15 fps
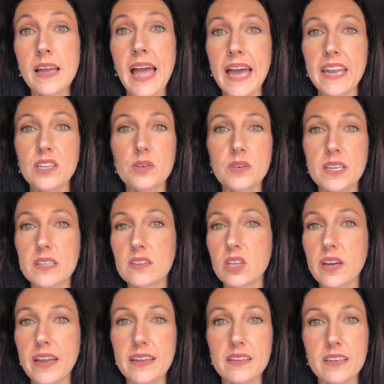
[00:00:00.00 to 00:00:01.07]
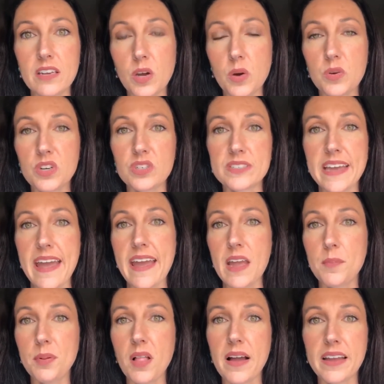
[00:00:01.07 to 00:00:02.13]
And you can look at, your
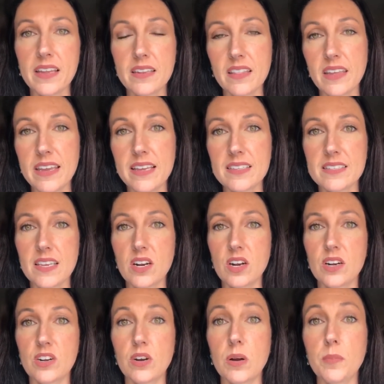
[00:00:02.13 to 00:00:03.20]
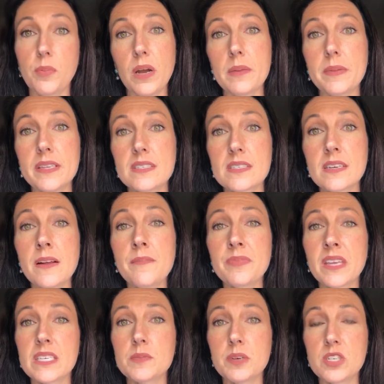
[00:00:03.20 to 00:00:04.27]
day, plug in things that are your appointments,
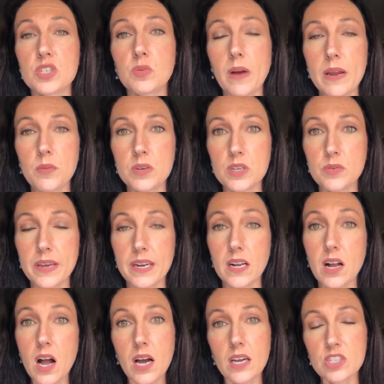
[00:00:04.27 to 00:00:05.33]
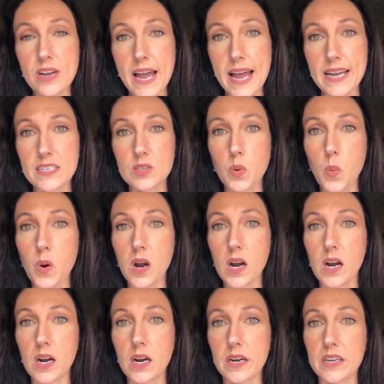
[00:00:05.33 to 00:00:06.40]
especially right when you get a contract
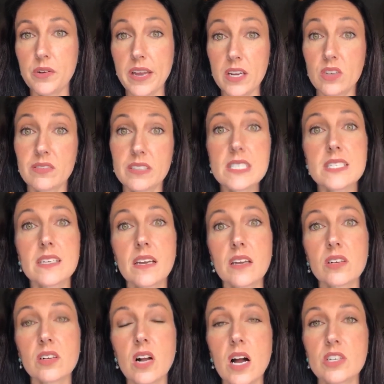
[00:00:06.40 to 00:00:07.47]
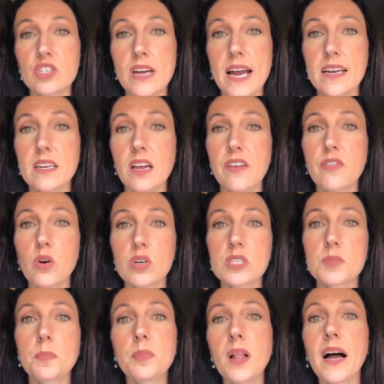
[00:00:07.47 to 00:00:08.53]
or you get your listing under contract. Of
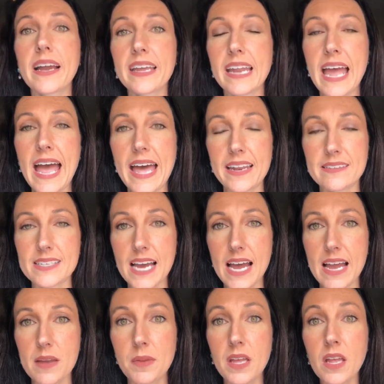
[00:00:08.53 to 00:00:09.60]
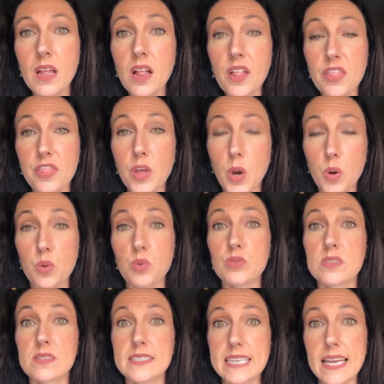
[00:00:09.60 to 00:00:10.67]
course, plug in ahead of time
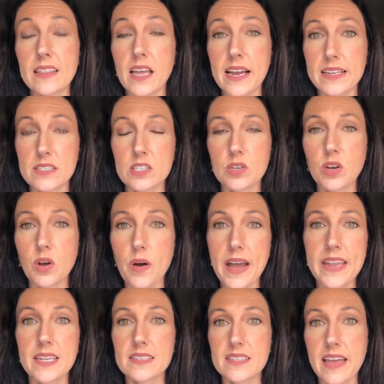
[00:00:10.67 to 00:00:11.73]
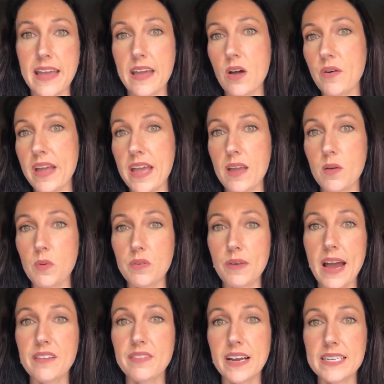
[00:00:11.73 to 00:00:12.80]
those deadlines. So go ahead and say, okay, we
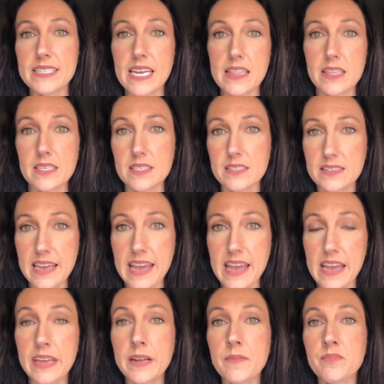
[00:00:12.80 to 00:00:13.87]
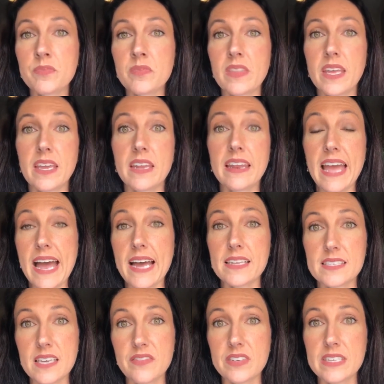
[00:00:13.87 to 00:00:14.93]
ratified date this day, then add
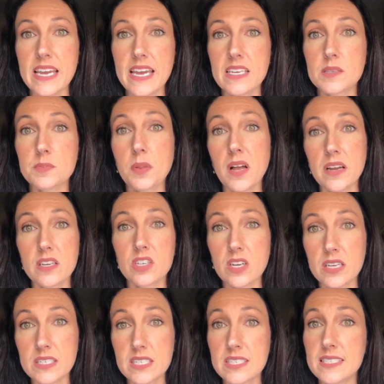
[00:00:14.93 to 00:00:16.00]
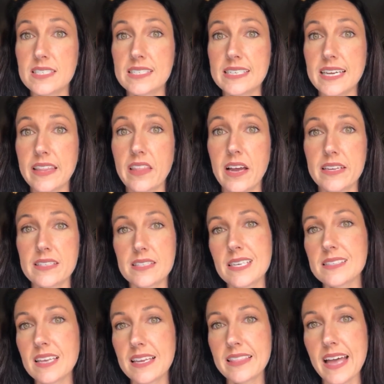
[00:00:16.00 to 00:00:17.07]
7 days, plug in your contingency deadlines,
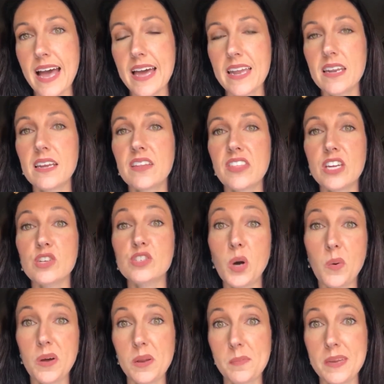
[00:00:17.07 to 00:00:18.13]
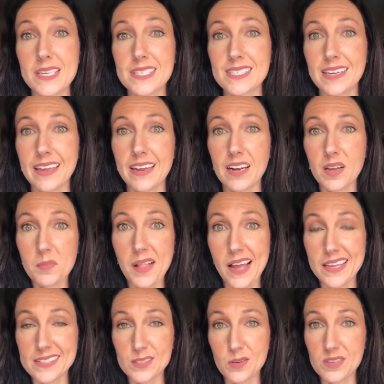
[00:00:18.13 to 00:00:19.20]
things like that you don't want to miss and get a
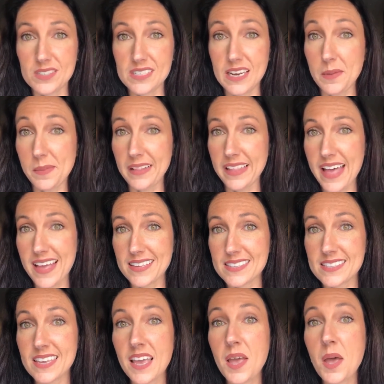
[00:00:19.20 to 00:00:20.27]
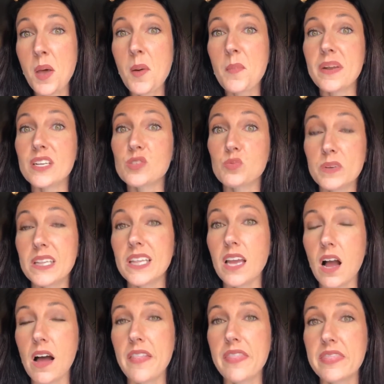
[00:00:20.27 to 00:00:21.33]
compliance notice in MLS, but it's really
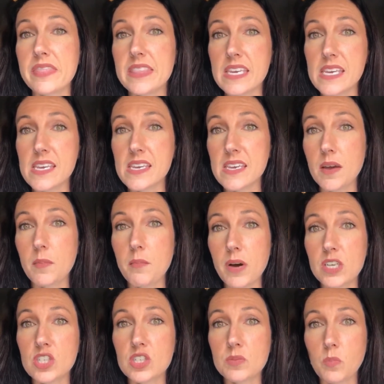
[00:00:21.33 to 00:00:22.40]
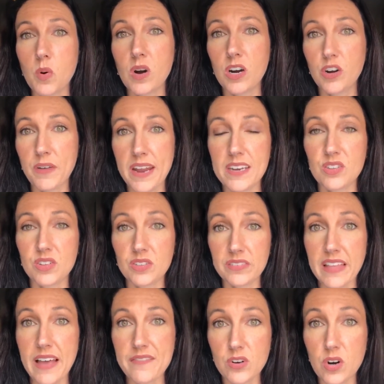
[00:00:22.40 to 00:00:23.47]
on the much more granular
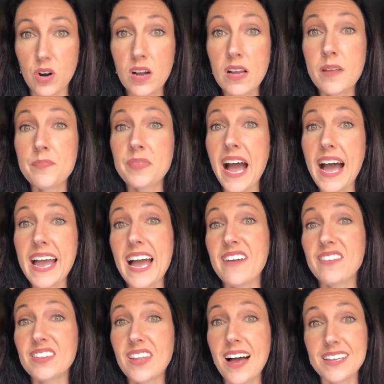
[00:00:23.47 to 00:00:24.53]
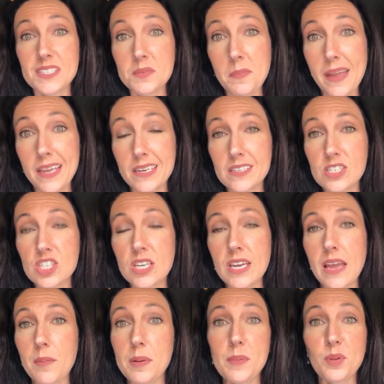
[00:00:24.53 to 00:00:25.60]
level. I have a lot to manage,
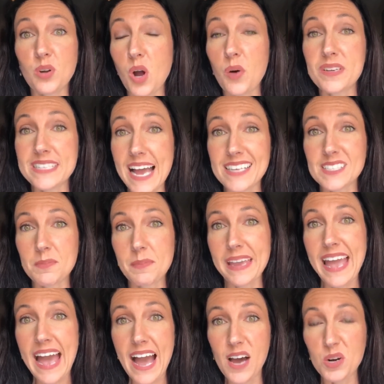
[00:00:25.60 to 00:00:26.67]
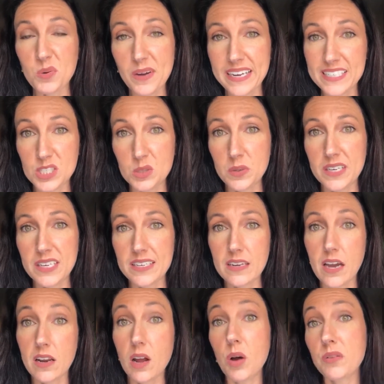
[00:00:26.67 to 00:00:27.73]
and people are always asking me, how do I do it?
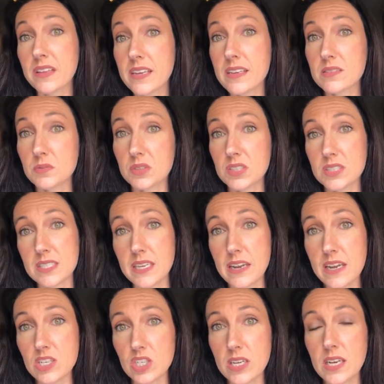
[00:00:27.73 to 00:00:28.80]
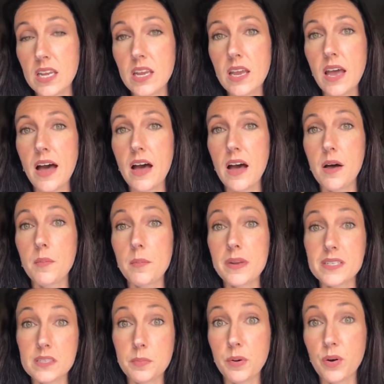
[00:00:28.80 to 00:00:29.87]
Not only as a real estate agent, but
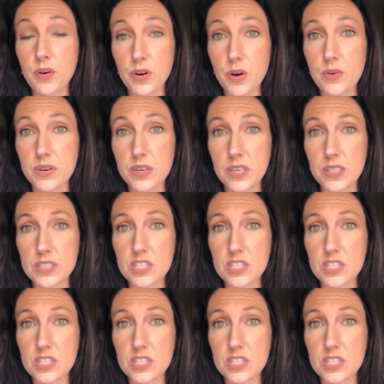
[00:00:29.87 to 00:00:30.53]
as a broker owner.